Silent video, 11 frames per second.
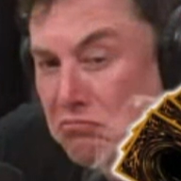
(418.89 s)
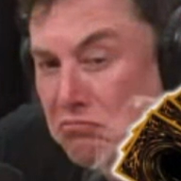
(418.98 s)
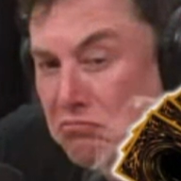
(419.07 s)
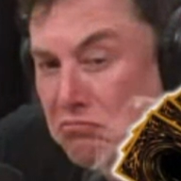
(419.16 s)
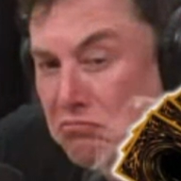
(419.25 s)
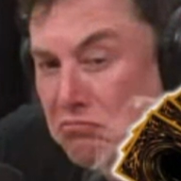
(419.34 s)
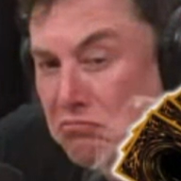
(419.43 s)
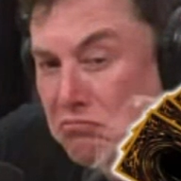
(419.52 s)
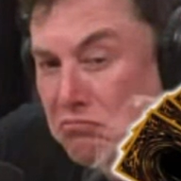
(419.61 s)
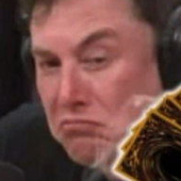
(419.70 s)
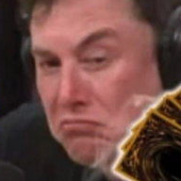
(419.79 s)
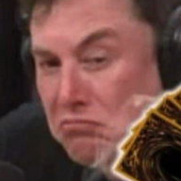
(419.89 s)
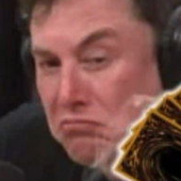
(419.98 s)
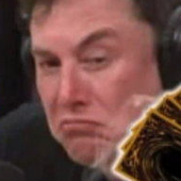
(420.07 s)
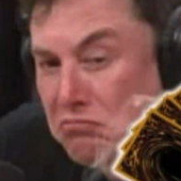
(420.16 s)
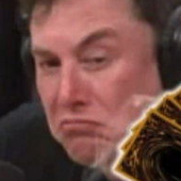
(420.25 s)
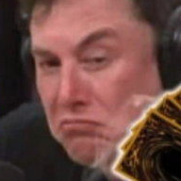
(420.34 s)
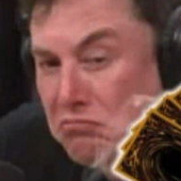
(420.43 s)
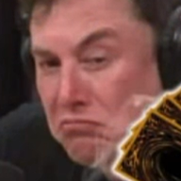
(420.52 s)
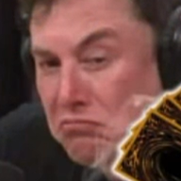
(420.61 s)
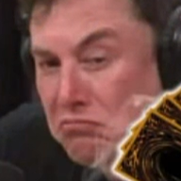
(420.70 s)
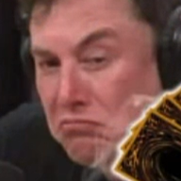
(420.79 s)

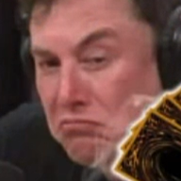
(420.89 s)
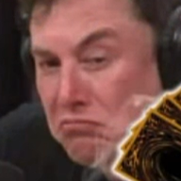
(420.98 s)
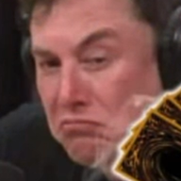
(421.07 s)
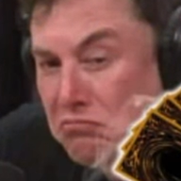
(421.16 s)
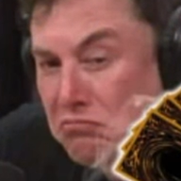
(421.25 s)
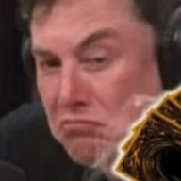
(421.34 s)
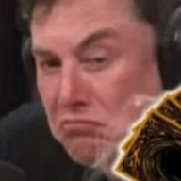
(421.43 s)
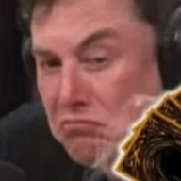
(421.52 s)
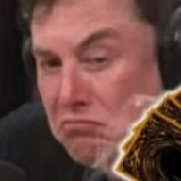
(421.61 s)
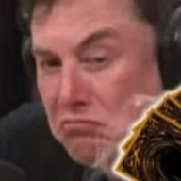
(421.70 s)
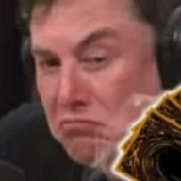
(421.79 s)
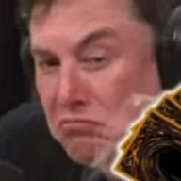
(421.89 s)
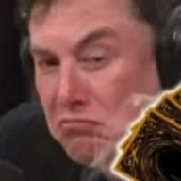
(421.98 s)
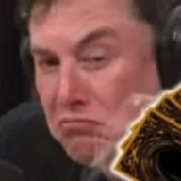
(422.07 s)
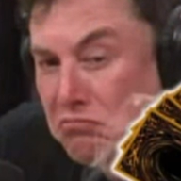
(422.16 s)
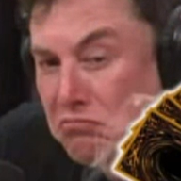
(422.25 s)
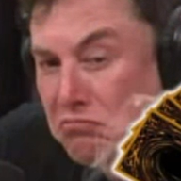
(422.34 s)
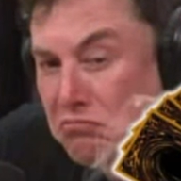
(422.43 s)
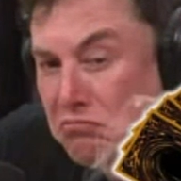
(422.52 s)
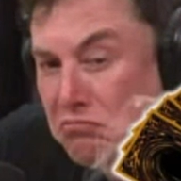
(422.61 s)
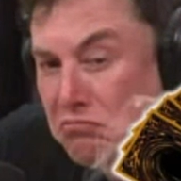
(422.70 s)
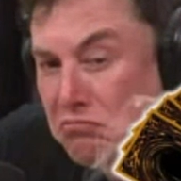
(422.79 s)
[no speech]